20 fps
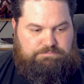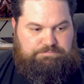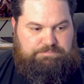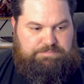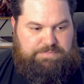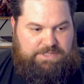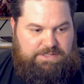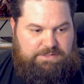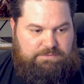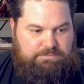
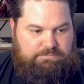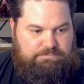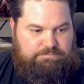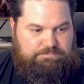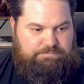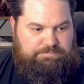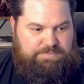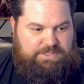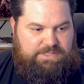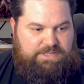be
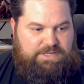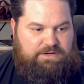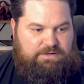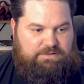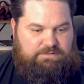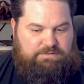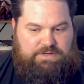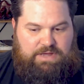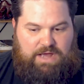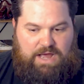
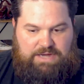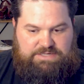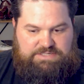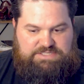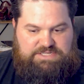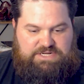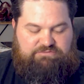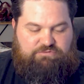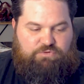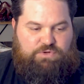
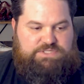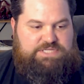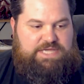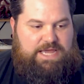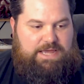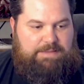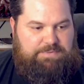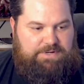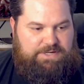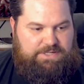cognizant of what's
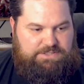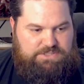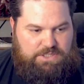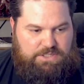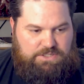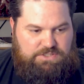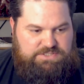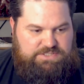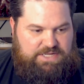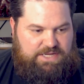happening, to
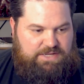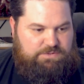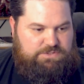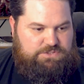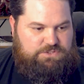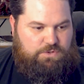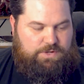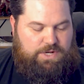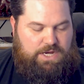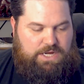understand
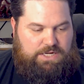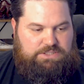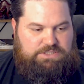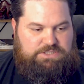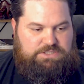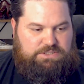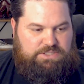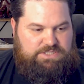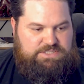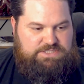what's going on,
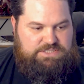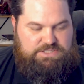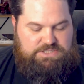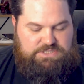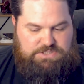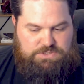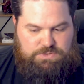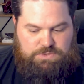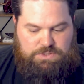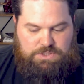to listen
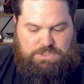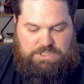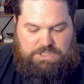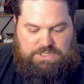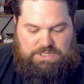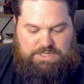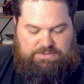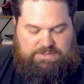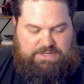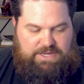to
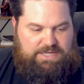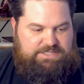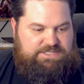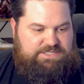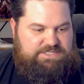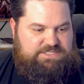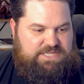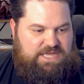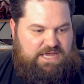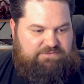the
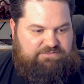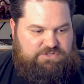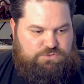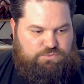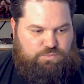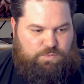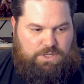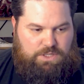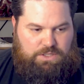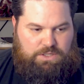IT staff as
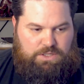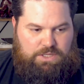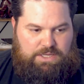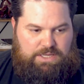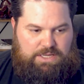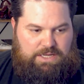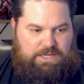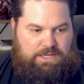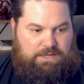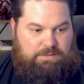well.
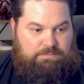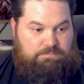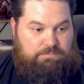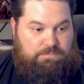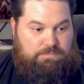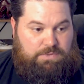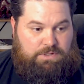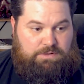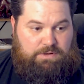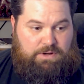
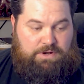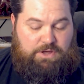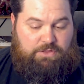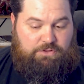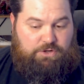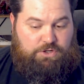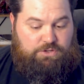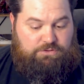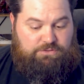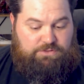
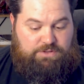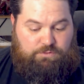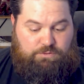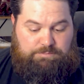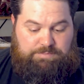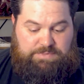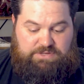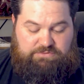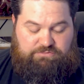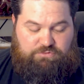Another good thing
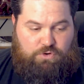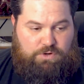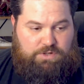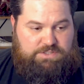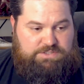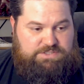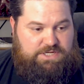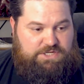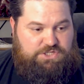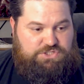would be for
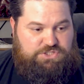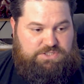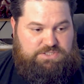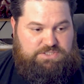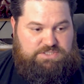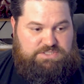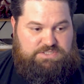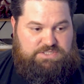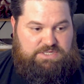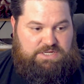
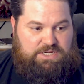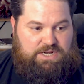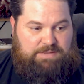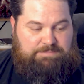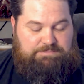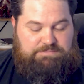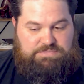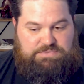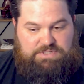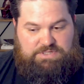organizations, and
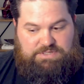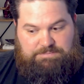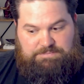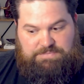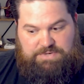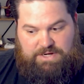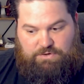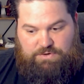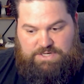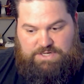I'm
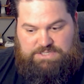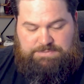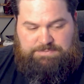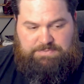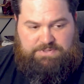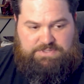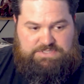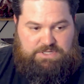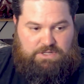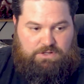digressing,
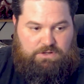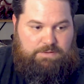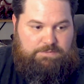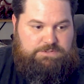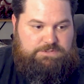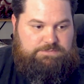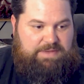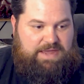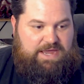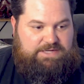but this all
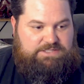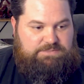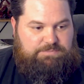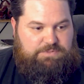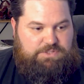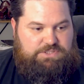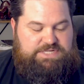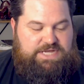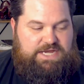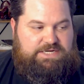comes back to
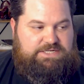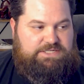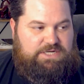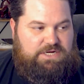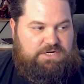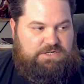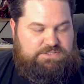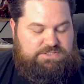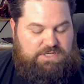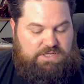protecting
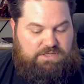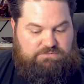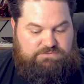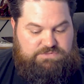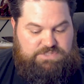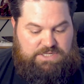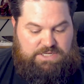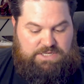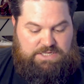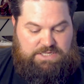
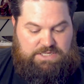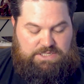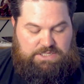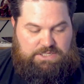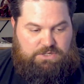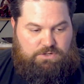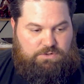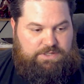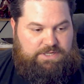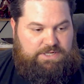ourselves.
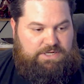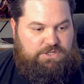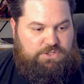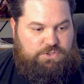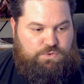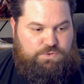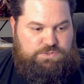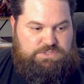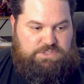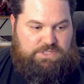Get a
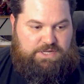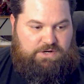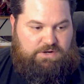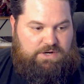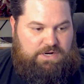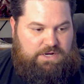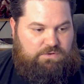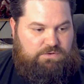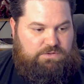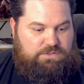
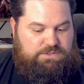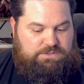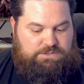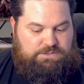newsletter out.